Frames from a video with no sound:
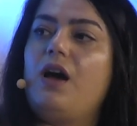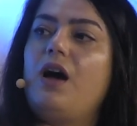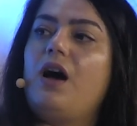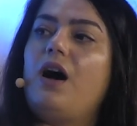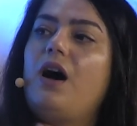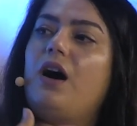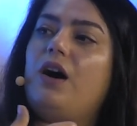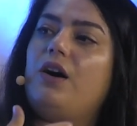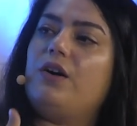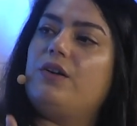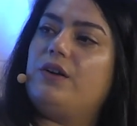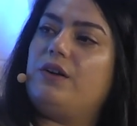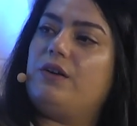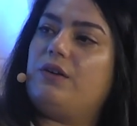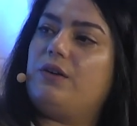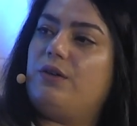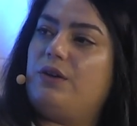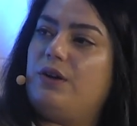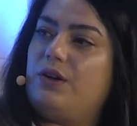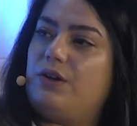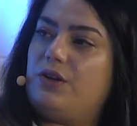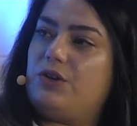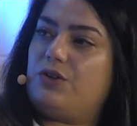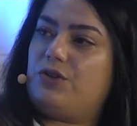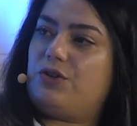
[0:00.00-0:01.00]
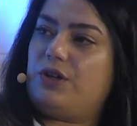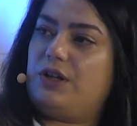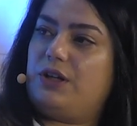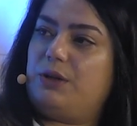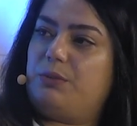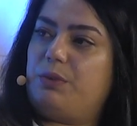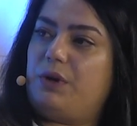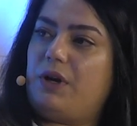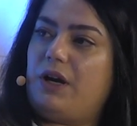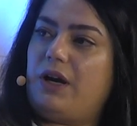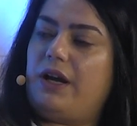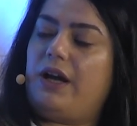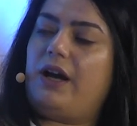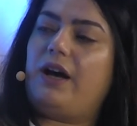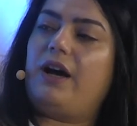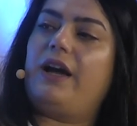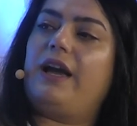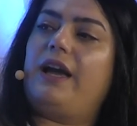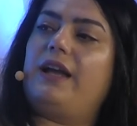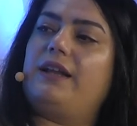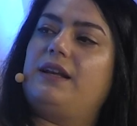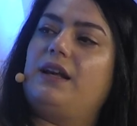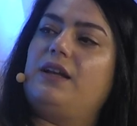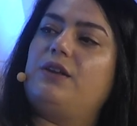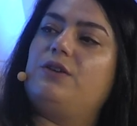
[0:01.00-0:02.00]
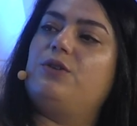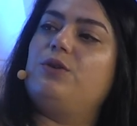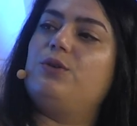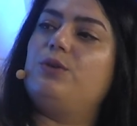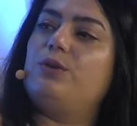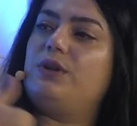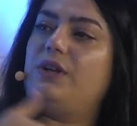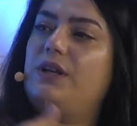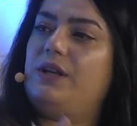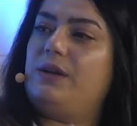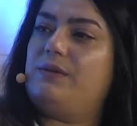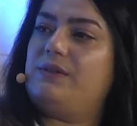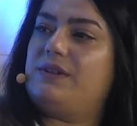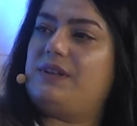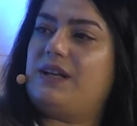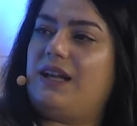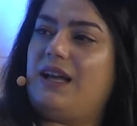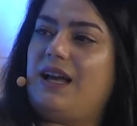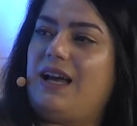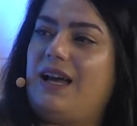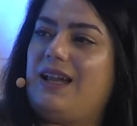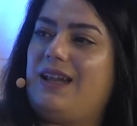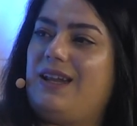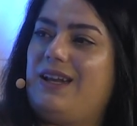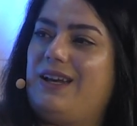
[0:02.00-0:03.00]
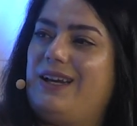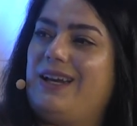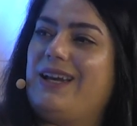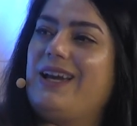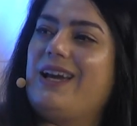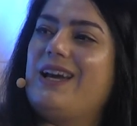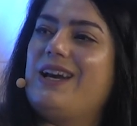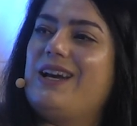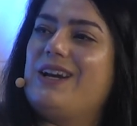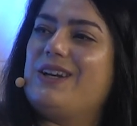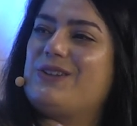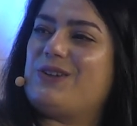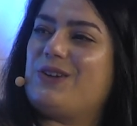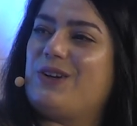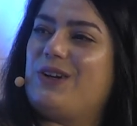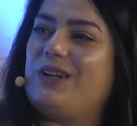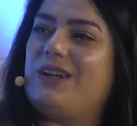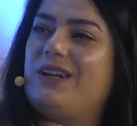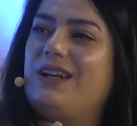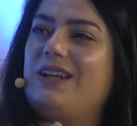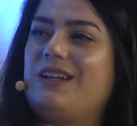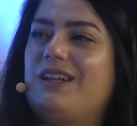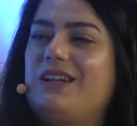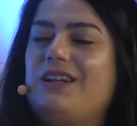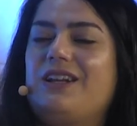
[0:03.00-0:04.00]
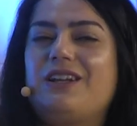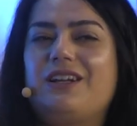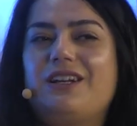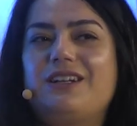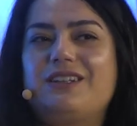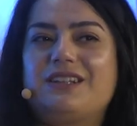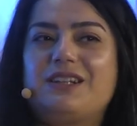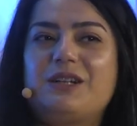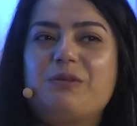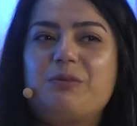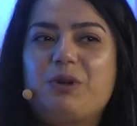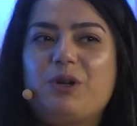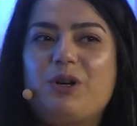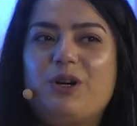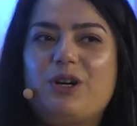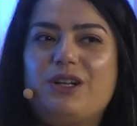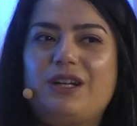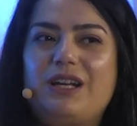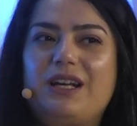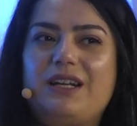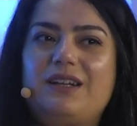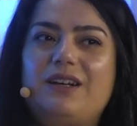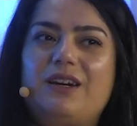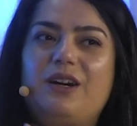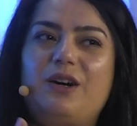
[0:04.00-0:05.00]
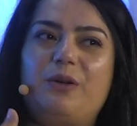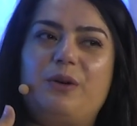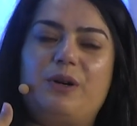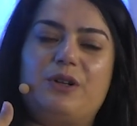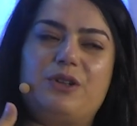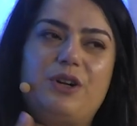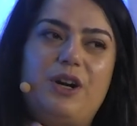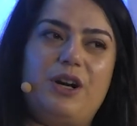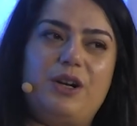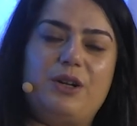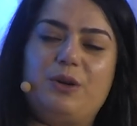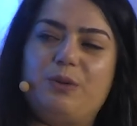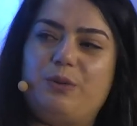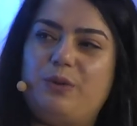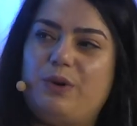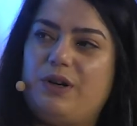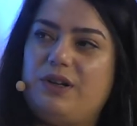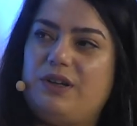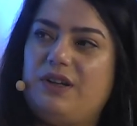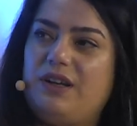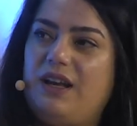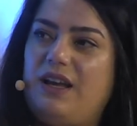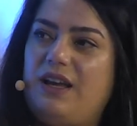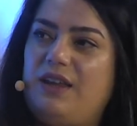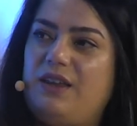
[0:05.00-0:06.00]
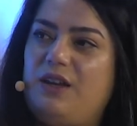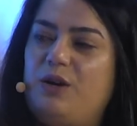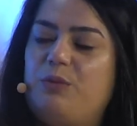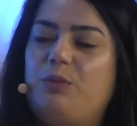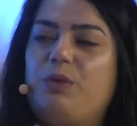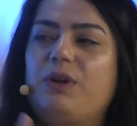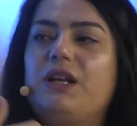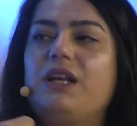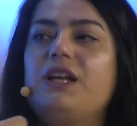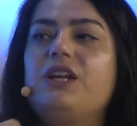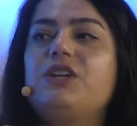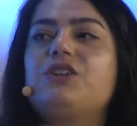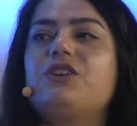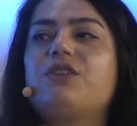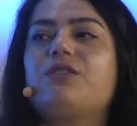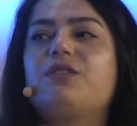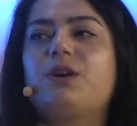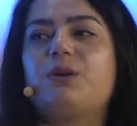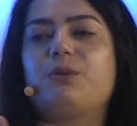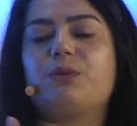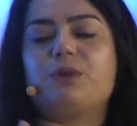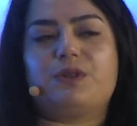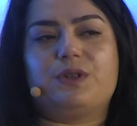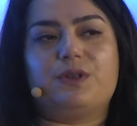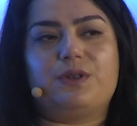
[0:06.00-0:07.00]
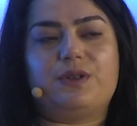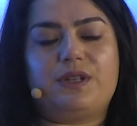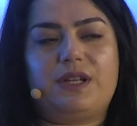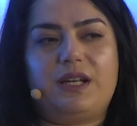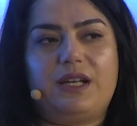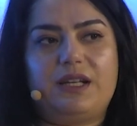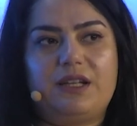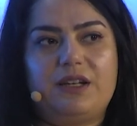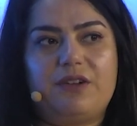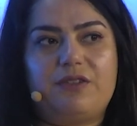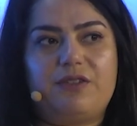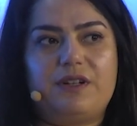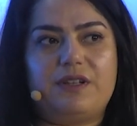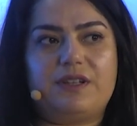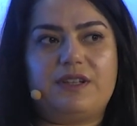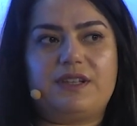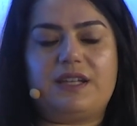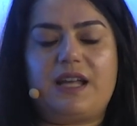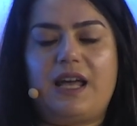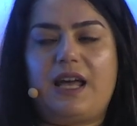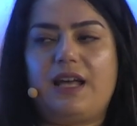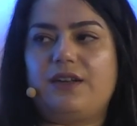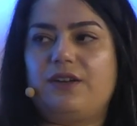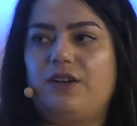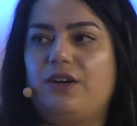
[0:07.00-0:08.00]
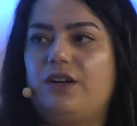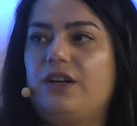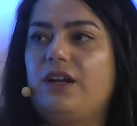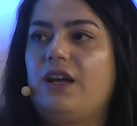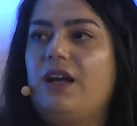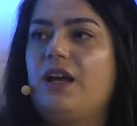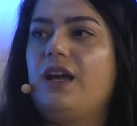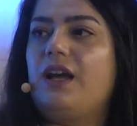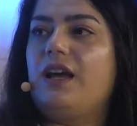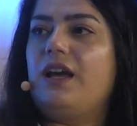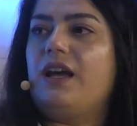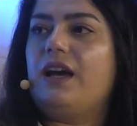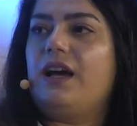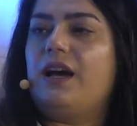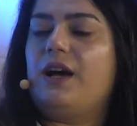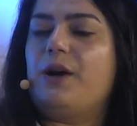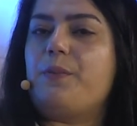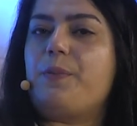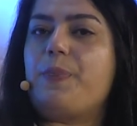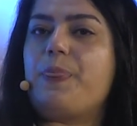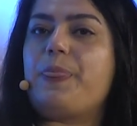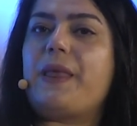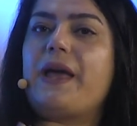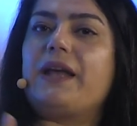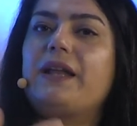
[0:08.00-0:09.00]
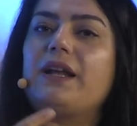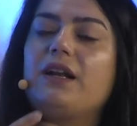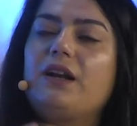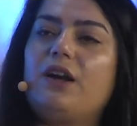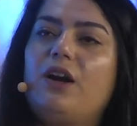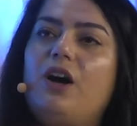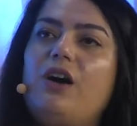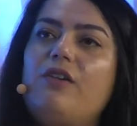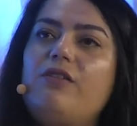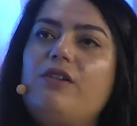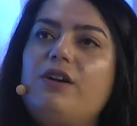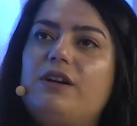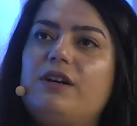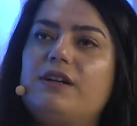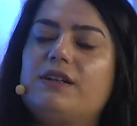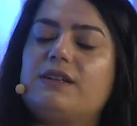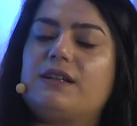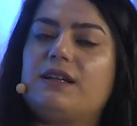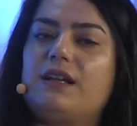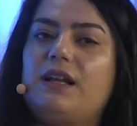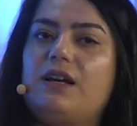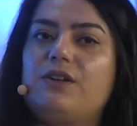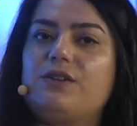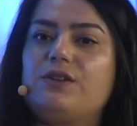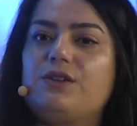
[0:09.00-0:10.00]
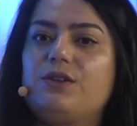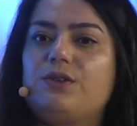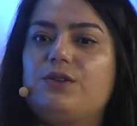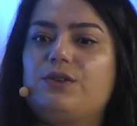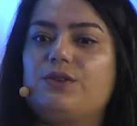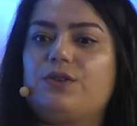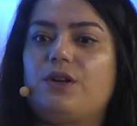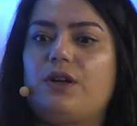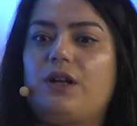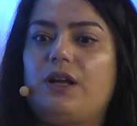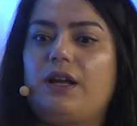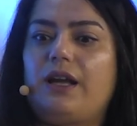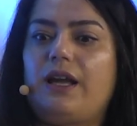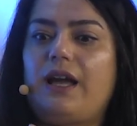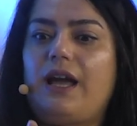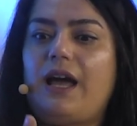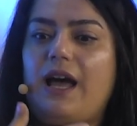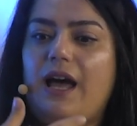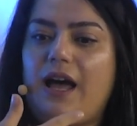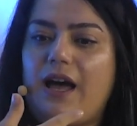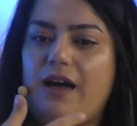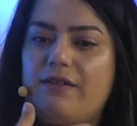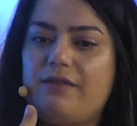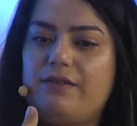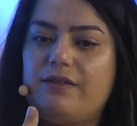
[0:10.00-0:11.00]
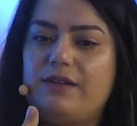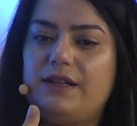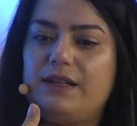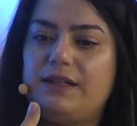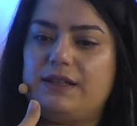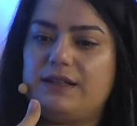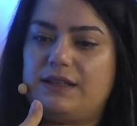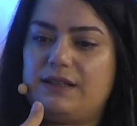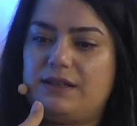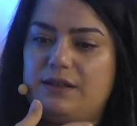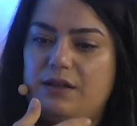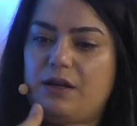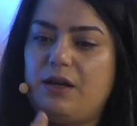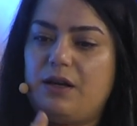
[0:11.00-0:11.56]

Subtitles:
how they're going to treat PII, and then two teams that had like sort of similar data were trying to work together, but each of them was using a different standard. And then governance allows you to sort of like have this